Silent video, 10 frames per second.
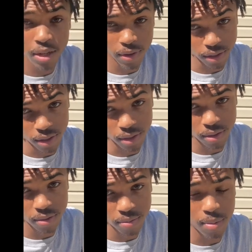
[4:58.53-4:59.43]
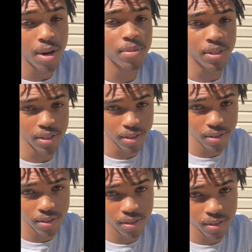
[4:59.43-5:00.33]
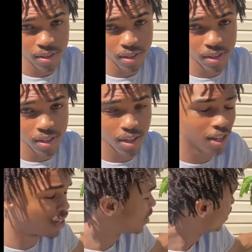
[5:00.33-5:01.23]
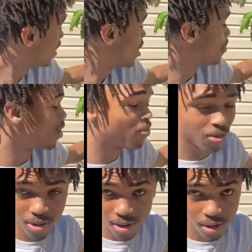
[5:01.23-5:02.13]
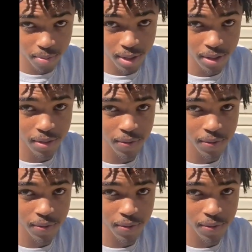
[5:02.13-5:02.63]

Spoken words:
right there. My mama did. But overall, man,